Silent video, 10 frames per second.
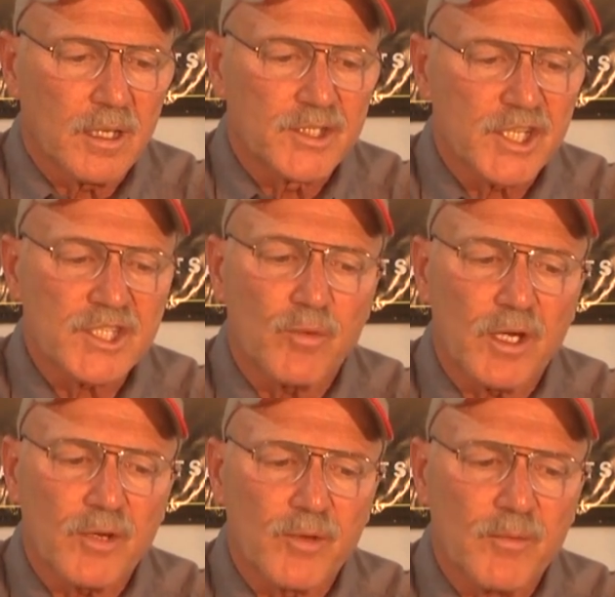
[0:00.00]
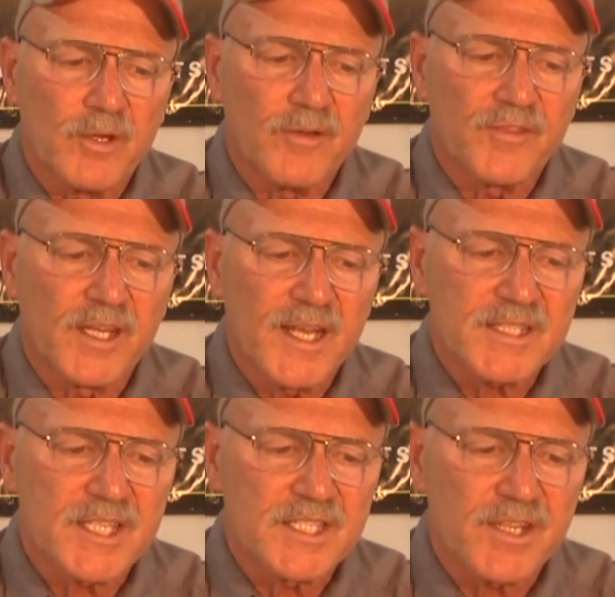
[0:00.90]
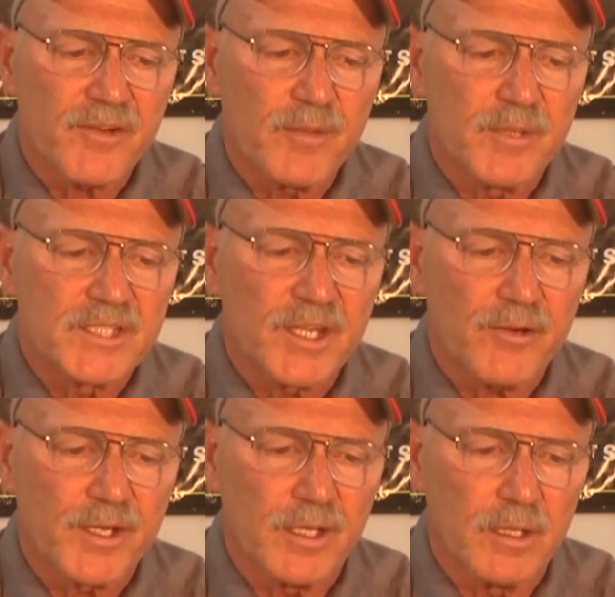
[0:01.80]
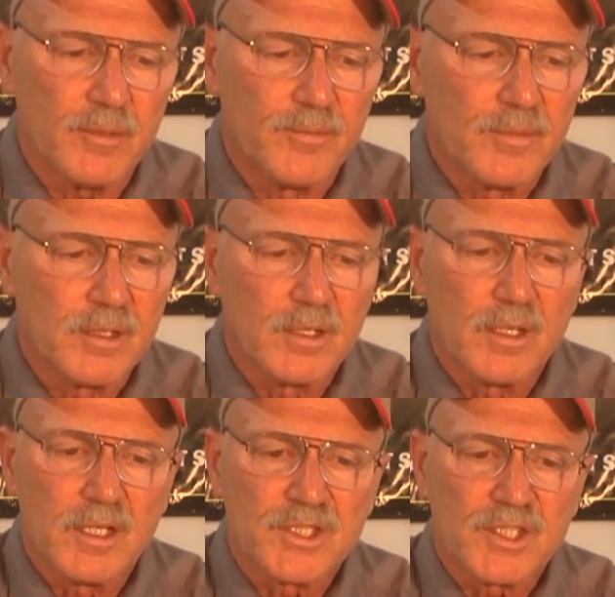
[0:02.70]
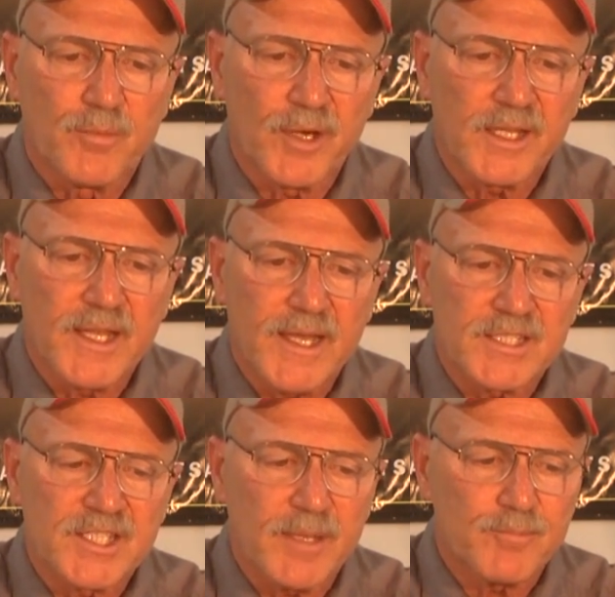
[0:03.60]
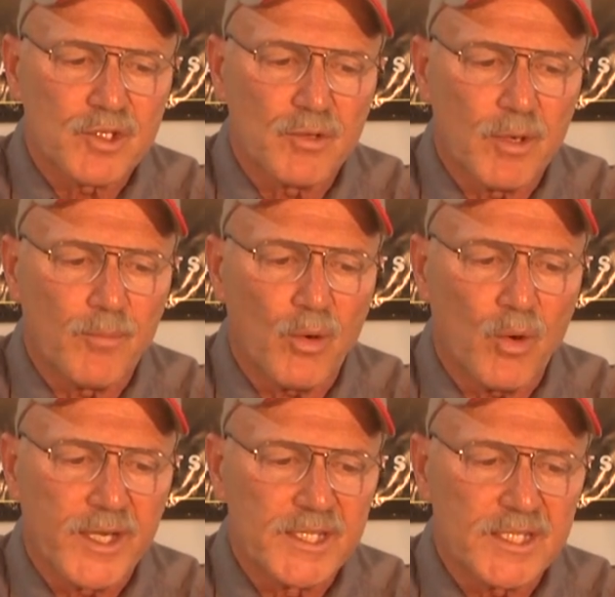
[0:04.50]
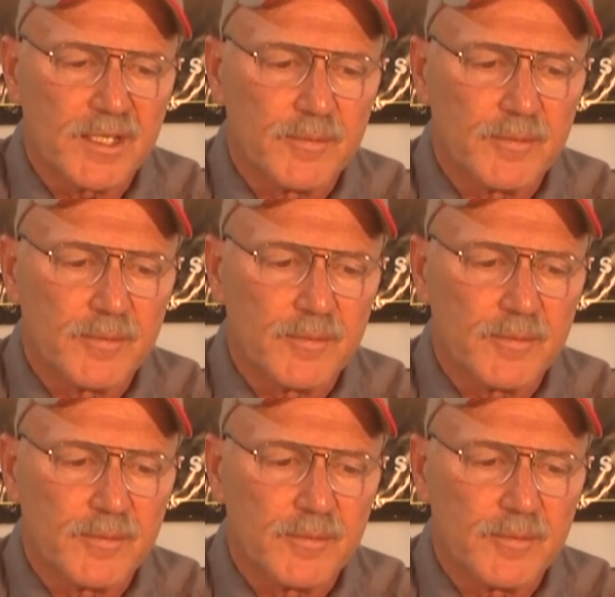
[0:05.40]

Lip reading: I just want to remove the necessary material to bring that tip to a point.